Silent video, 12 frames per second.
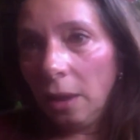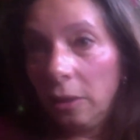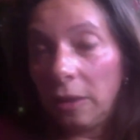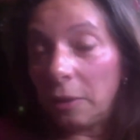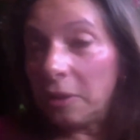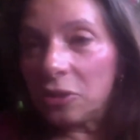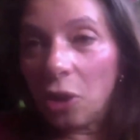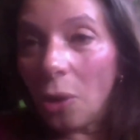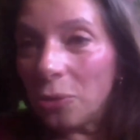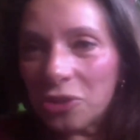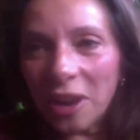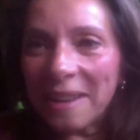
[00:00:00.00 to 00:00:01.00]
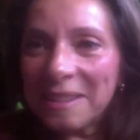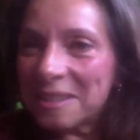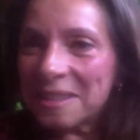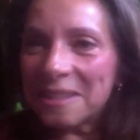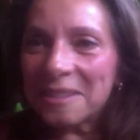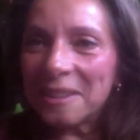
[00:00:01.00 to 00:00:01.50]
There is no
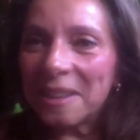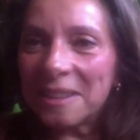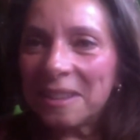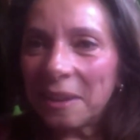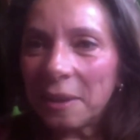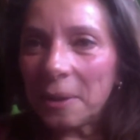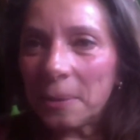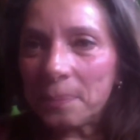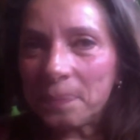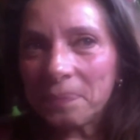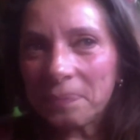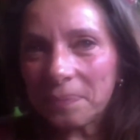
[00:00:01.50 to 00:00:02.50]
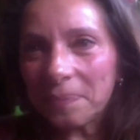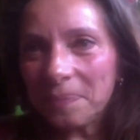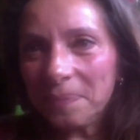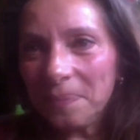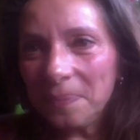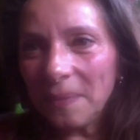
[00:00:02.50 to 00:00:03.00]
chance that
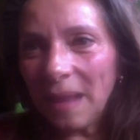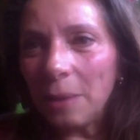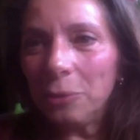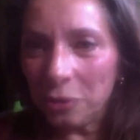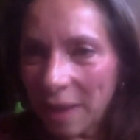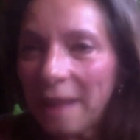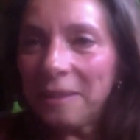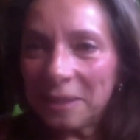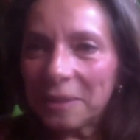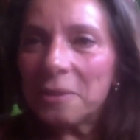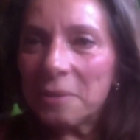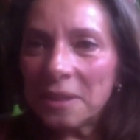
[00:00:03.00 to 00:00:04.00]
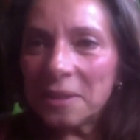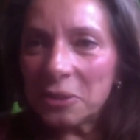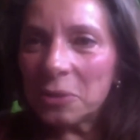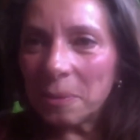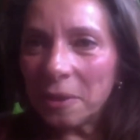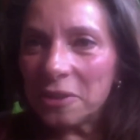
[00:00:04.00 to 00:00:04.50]
I will get a
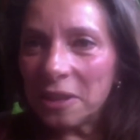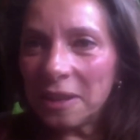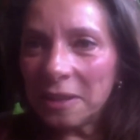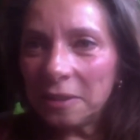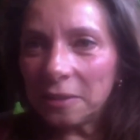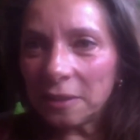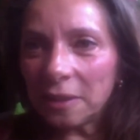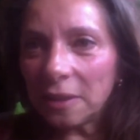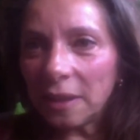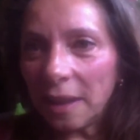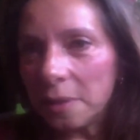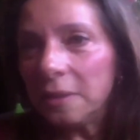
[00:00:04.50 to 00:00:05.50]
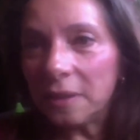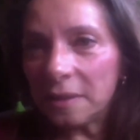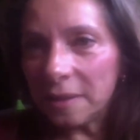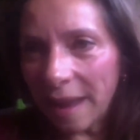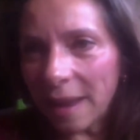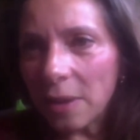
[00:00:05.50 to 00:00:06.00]
research project as it
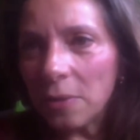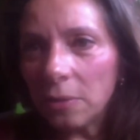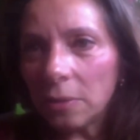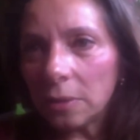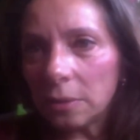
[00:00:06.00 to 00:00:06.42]
is now.